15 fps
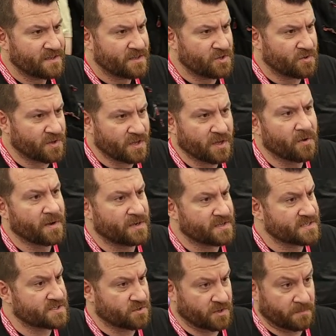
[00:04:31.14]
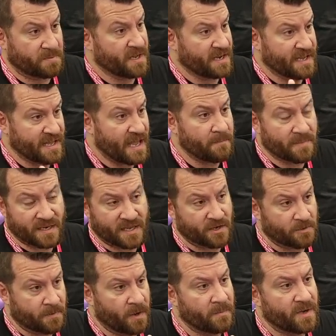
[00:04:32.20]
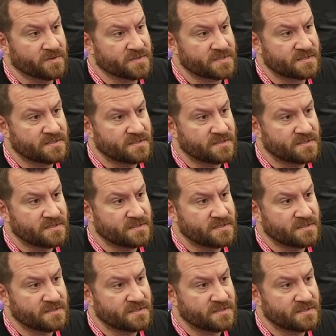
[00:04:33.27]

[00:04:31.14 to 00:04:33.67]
You can go into the store and play a game and get your promos.